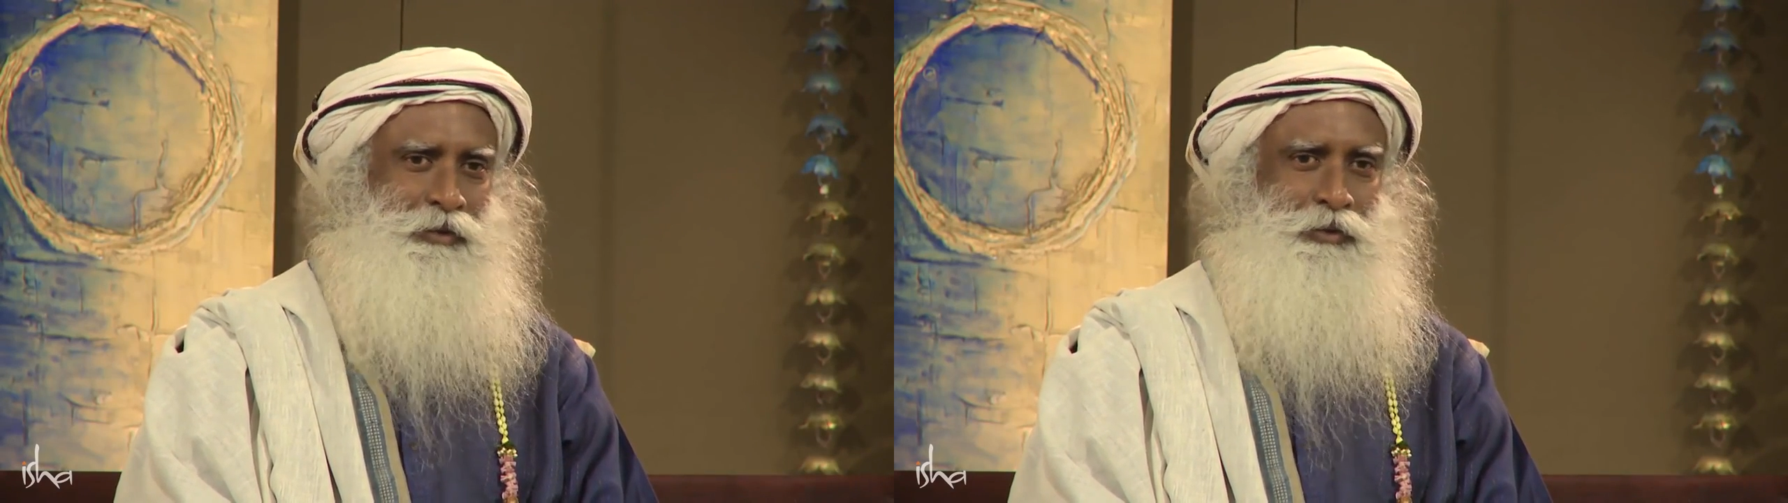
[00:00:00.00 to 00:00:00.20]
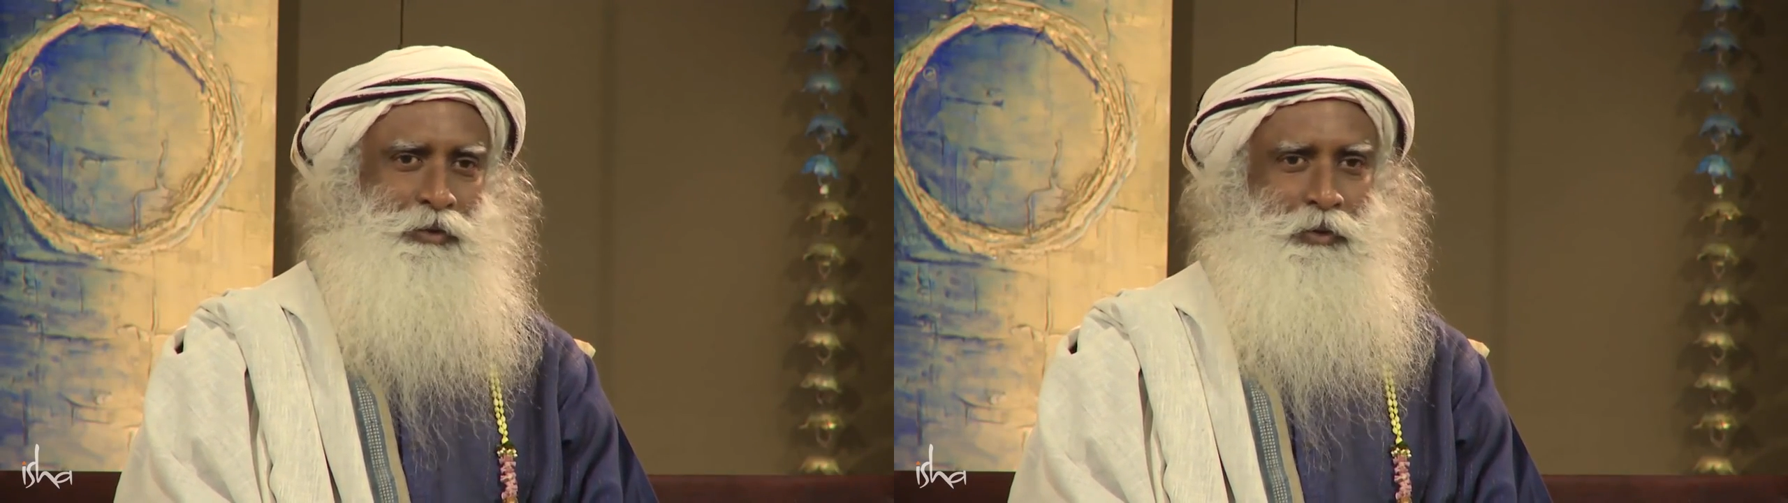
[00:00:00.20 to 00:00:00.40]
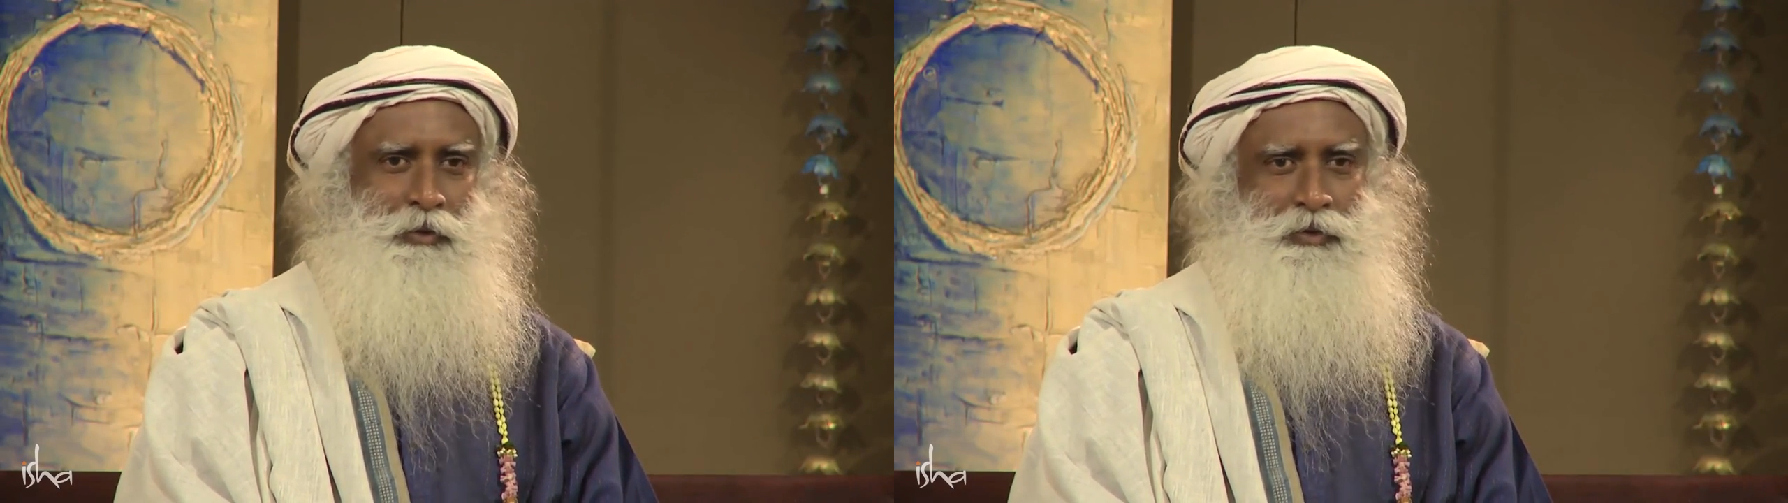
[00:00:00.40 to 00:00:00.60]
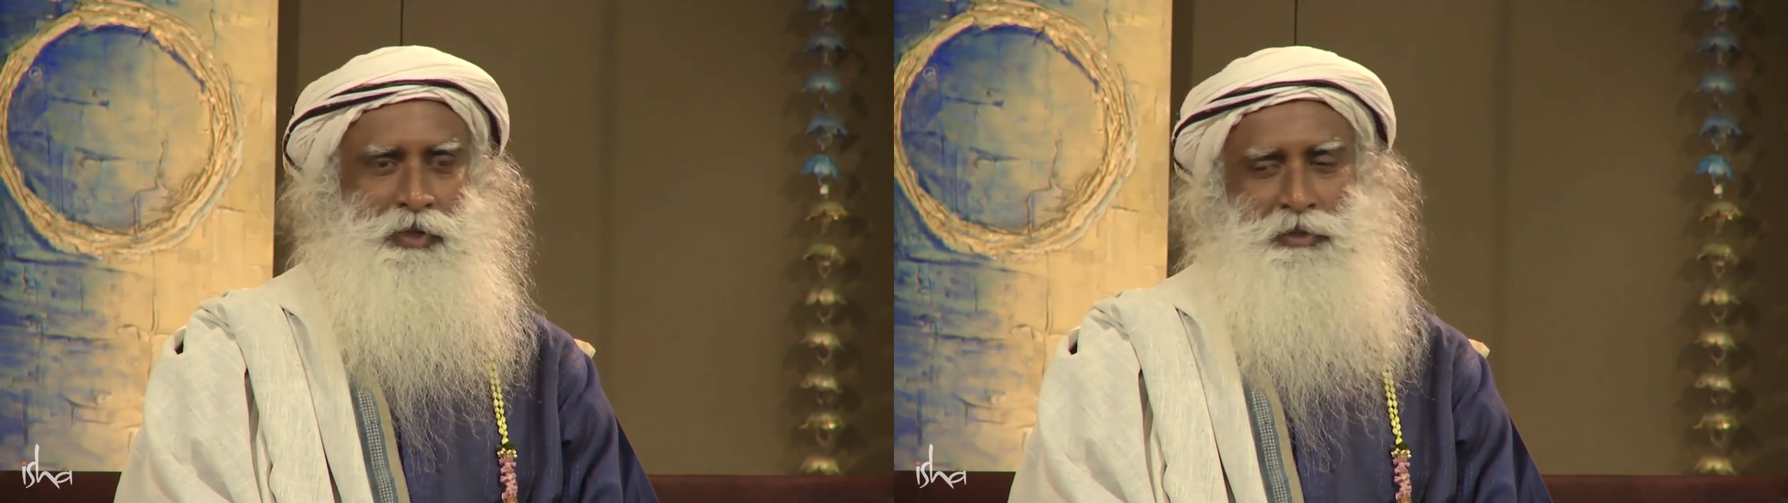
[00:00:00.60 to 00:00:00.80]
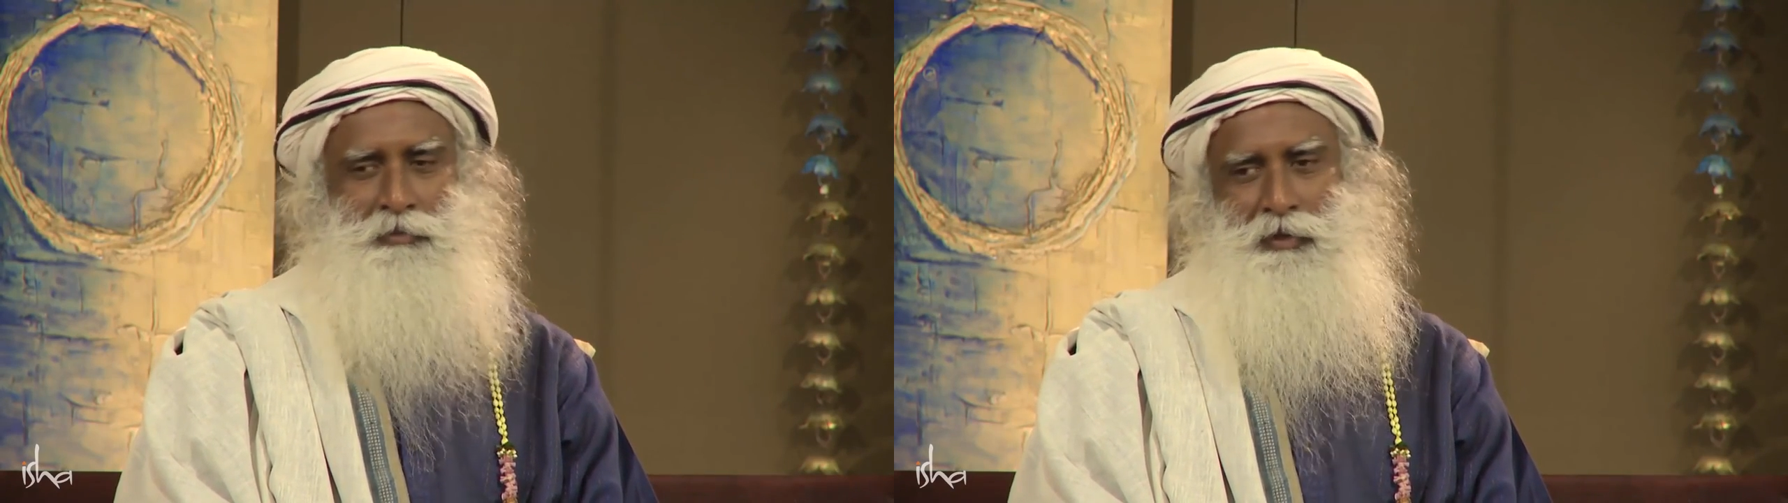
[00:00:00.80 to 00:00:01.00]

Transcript: you don't trust